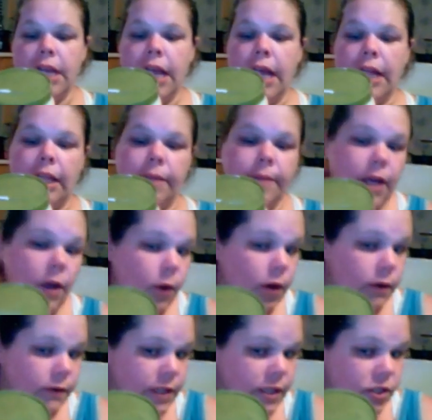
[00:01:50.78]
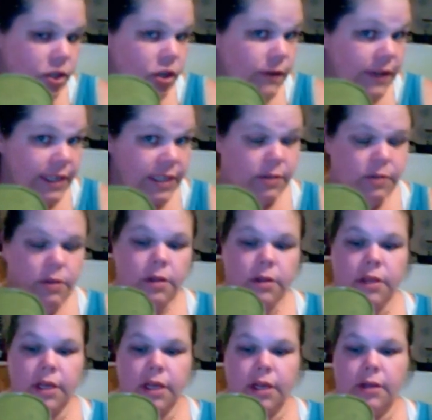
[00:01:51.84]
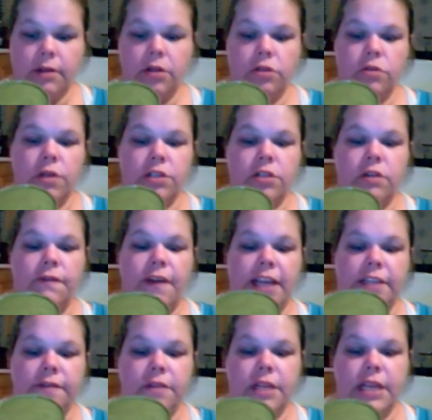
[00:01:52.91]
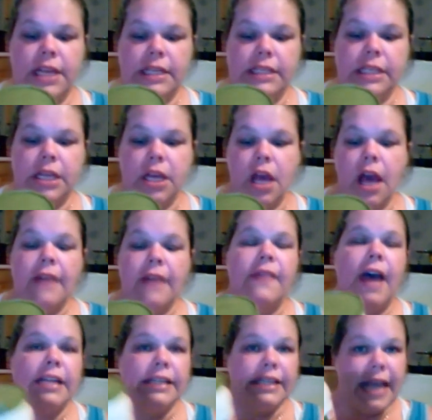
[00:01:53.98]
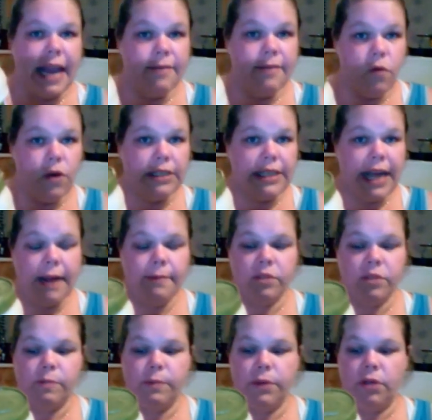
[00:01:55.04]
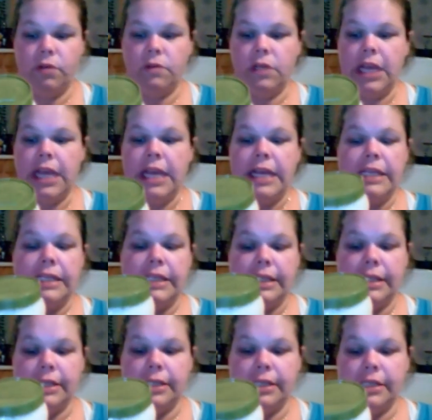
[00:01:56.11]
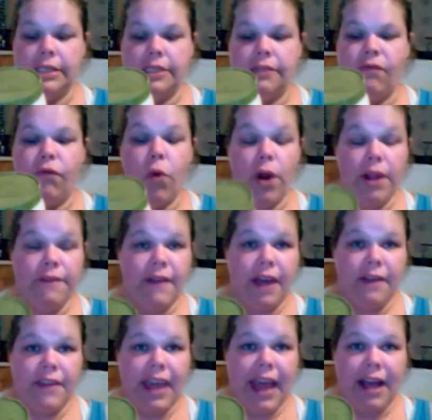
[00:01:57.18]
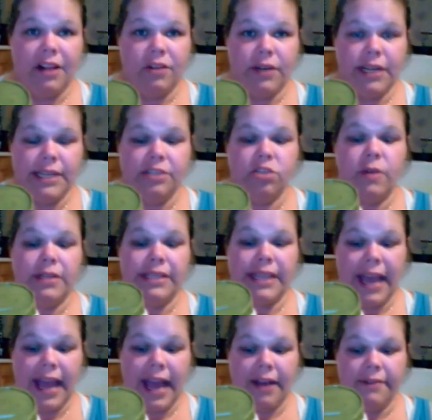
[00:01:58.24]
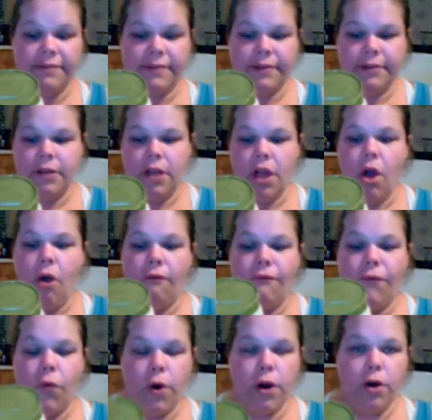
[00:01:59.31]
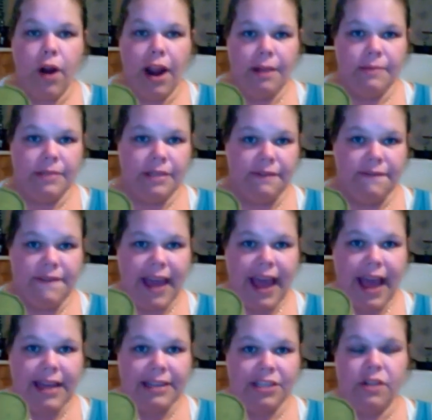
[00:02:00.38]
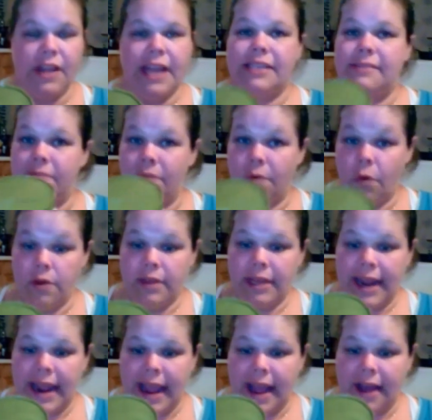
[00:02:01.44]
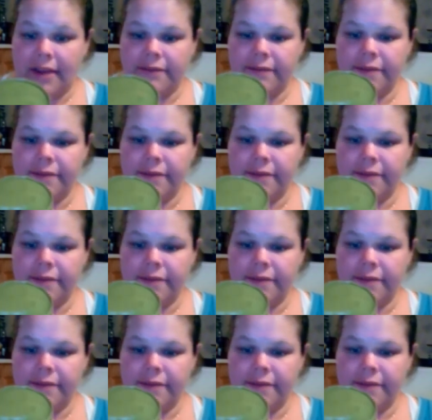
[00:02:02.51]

Let me go over the servings, the nutritional facts for this. That same 1 tablespoon, 45 calories, so it's half. 4 grams of fat, so that's more than half.